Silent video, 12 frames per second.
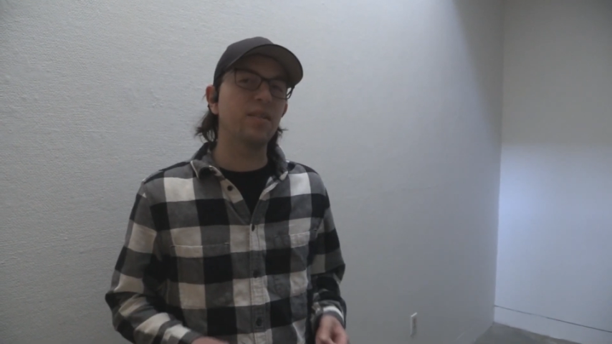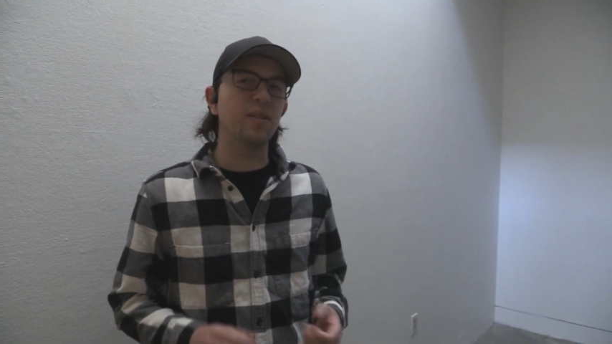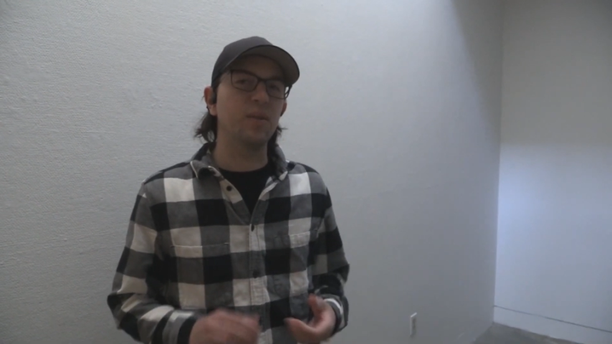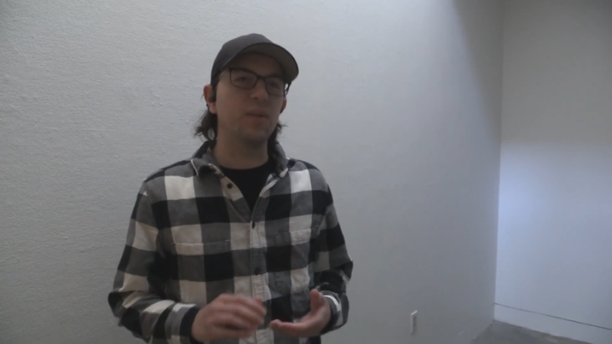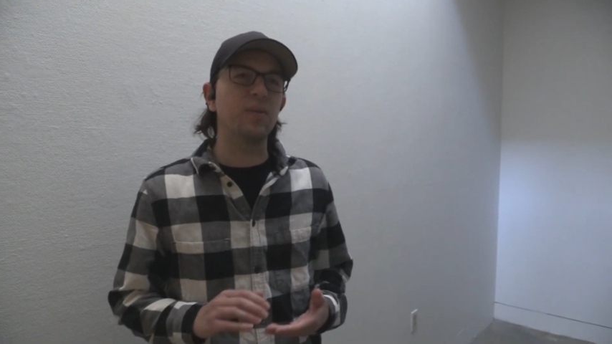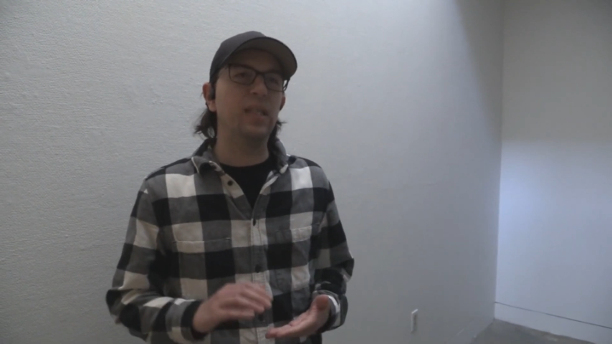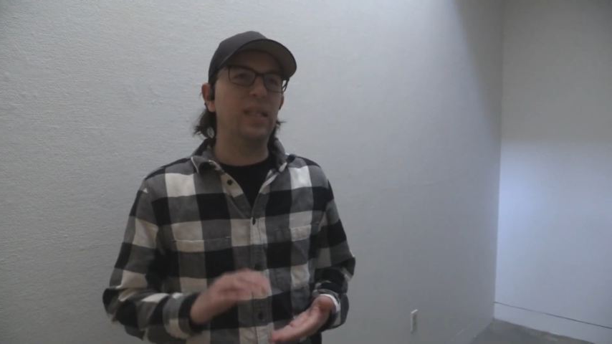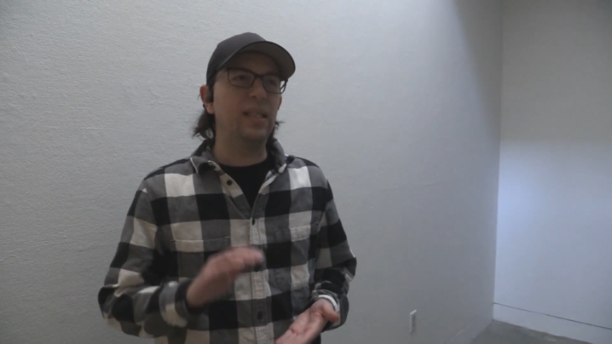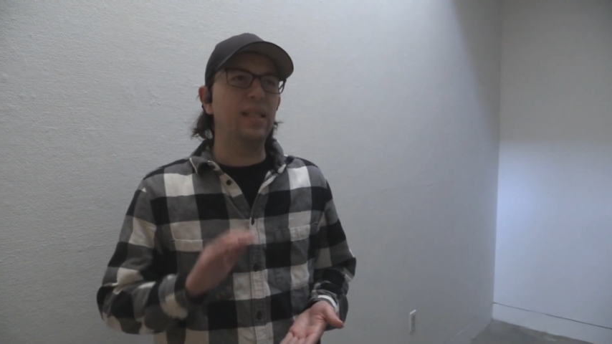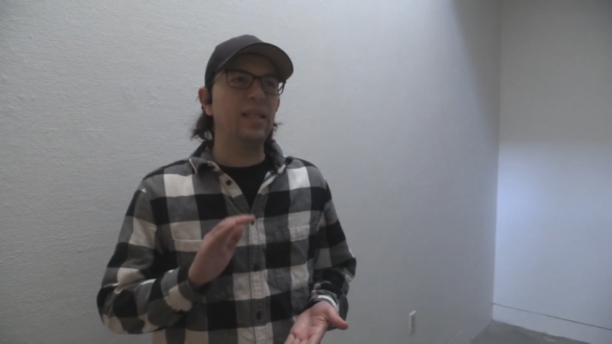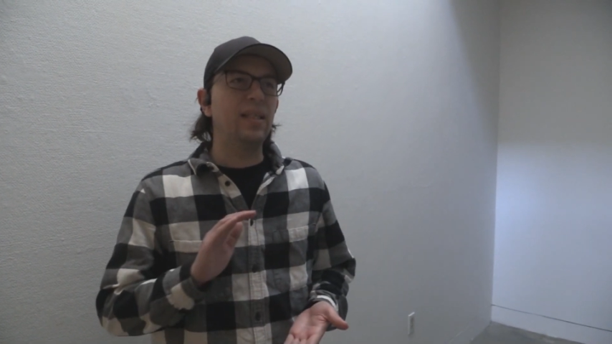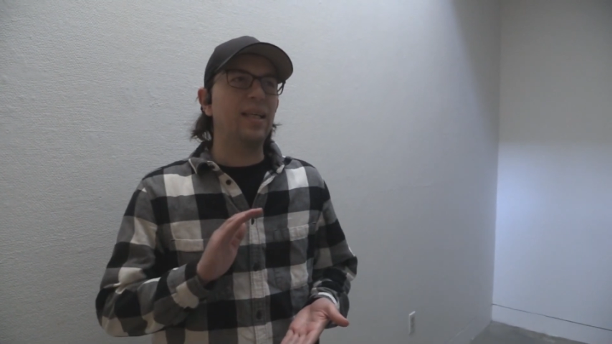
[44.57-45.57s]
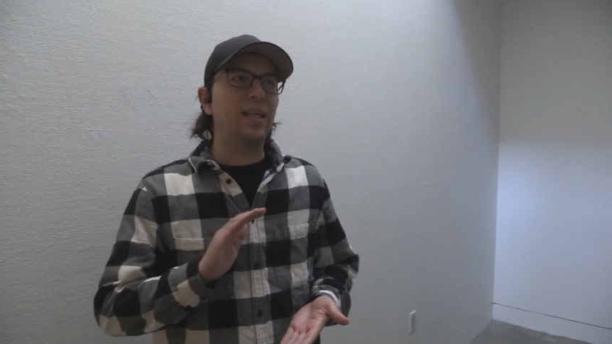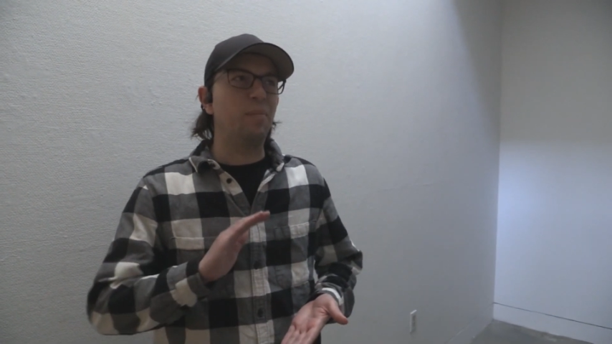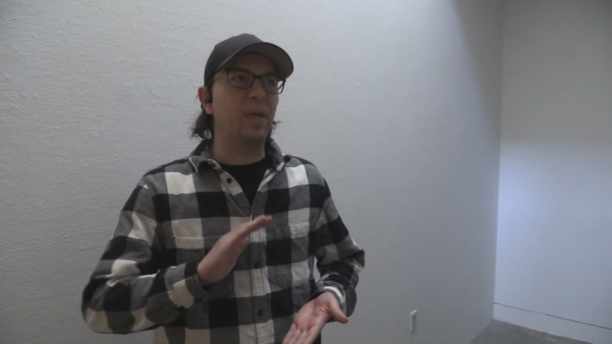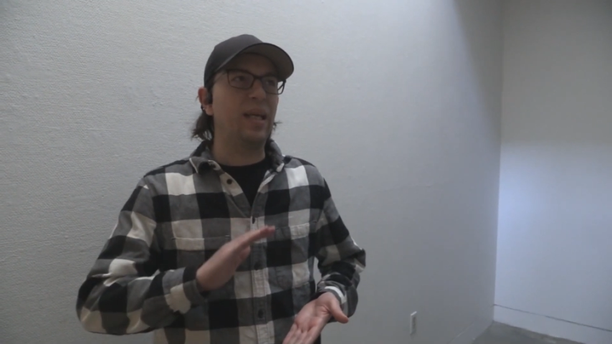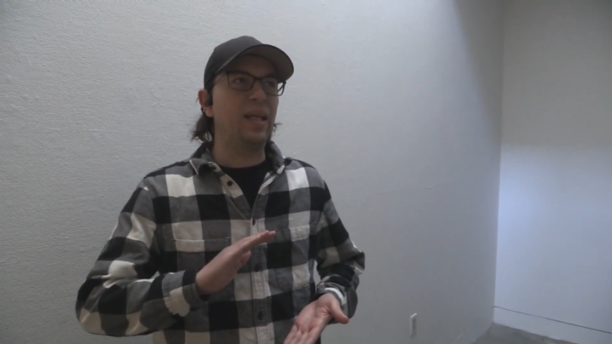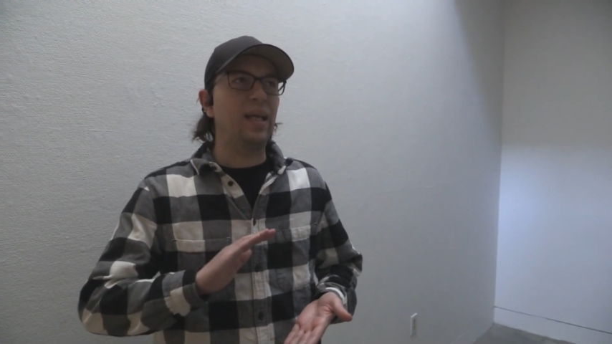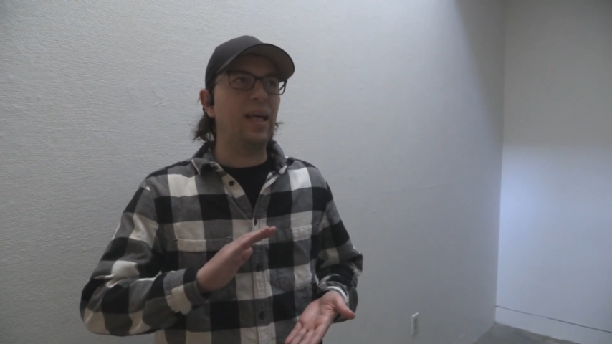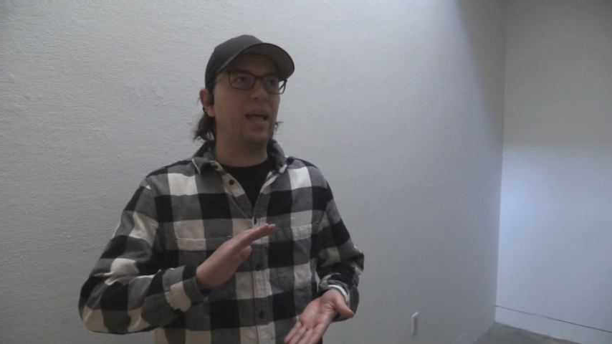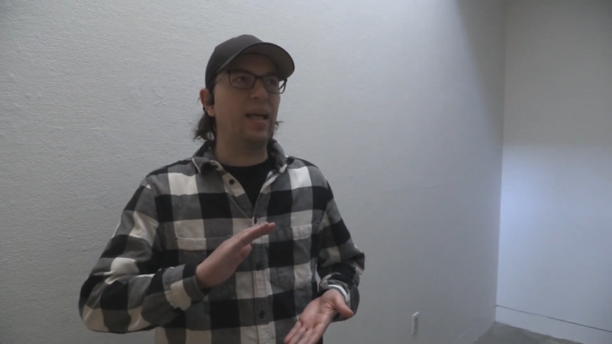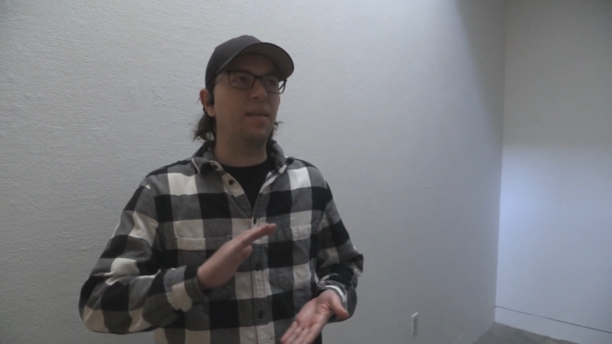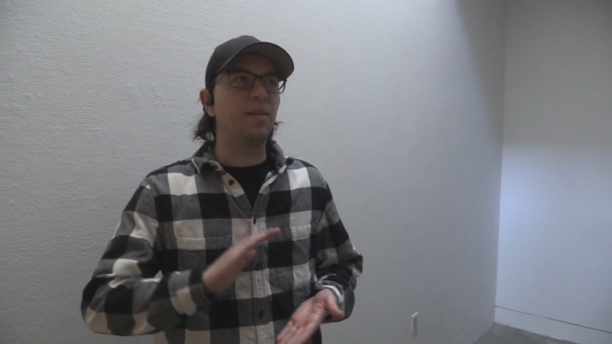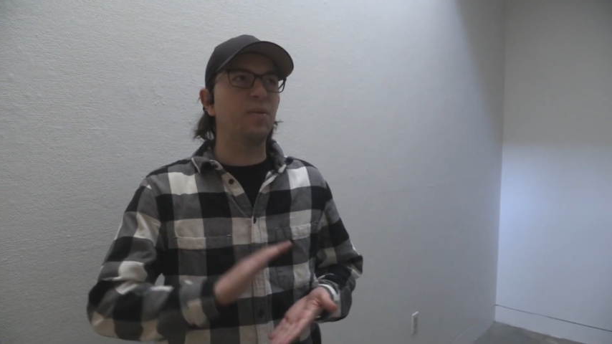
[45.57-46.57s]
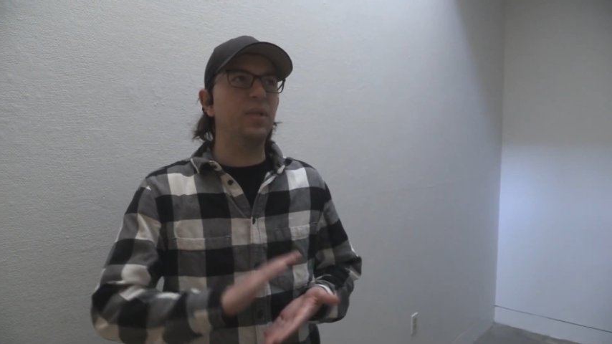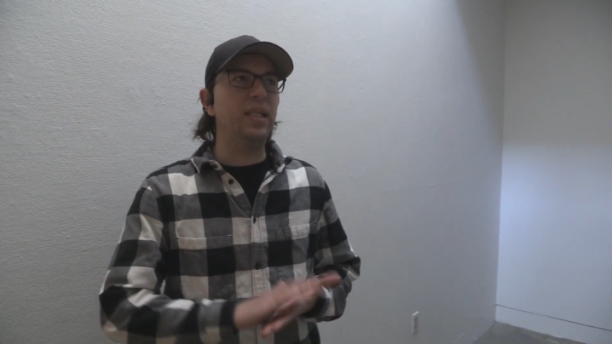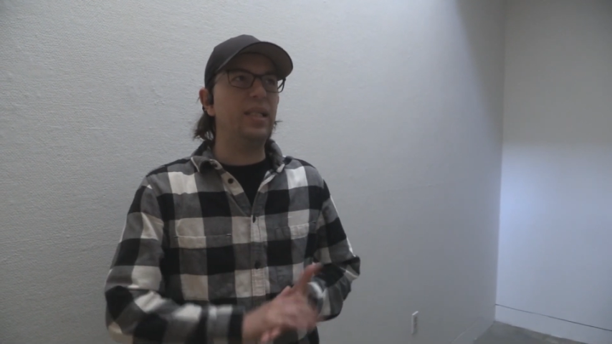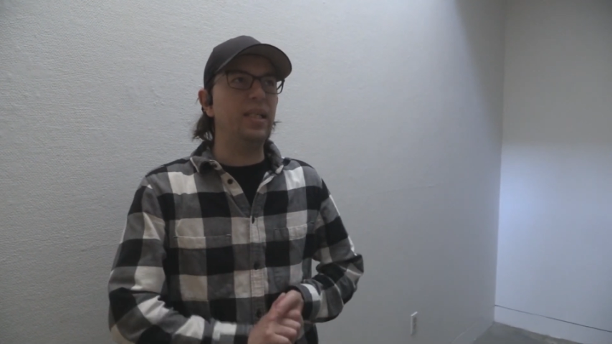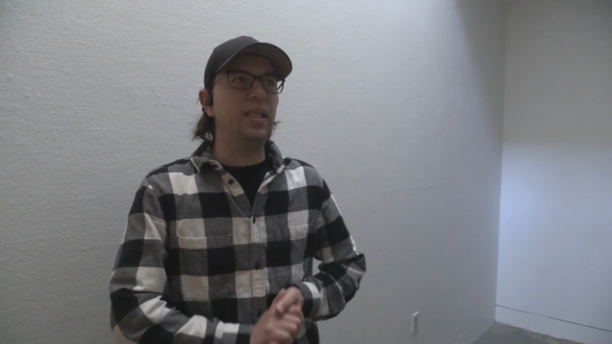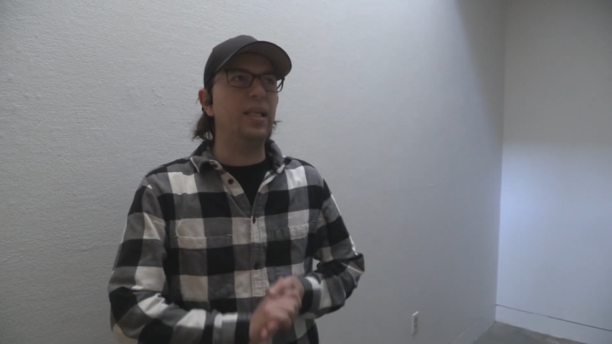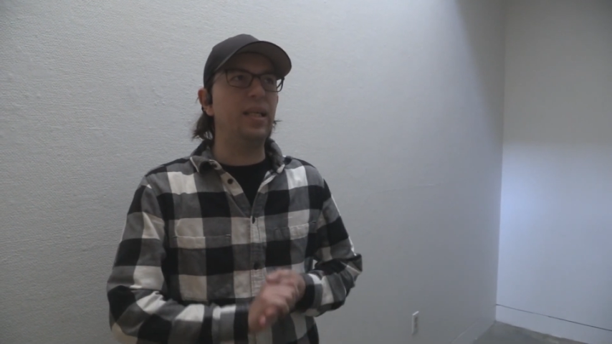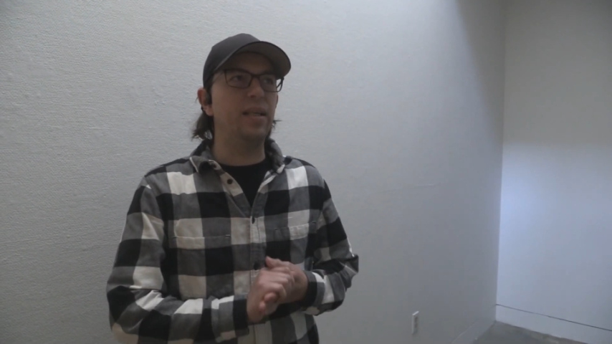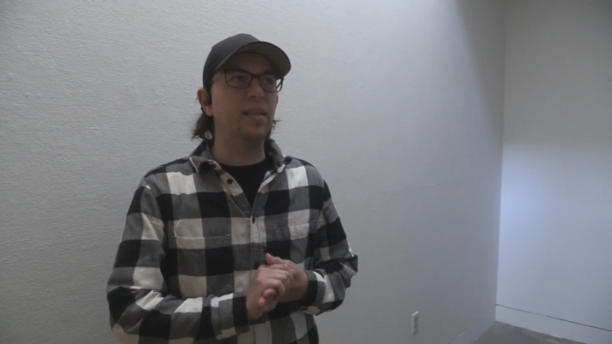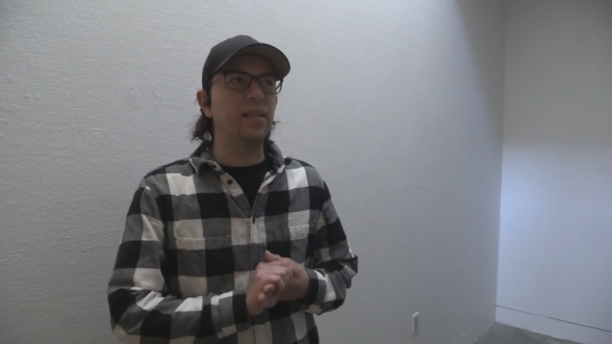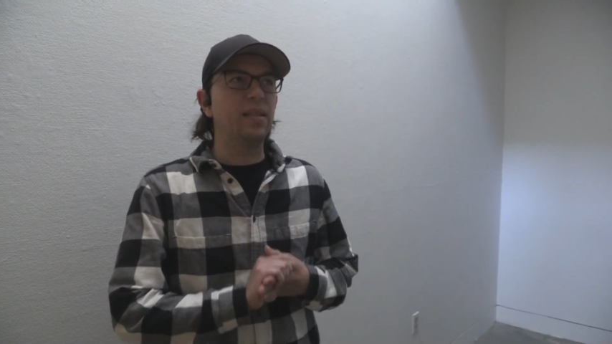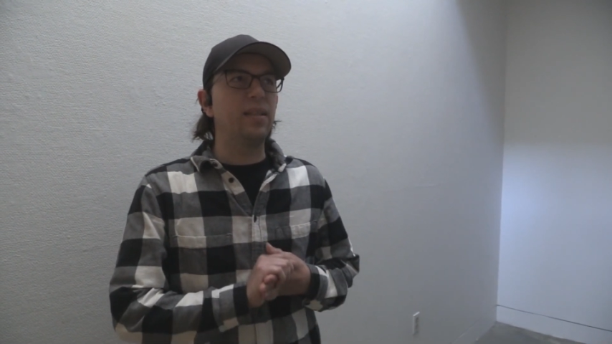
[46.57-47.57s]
So I made a 3D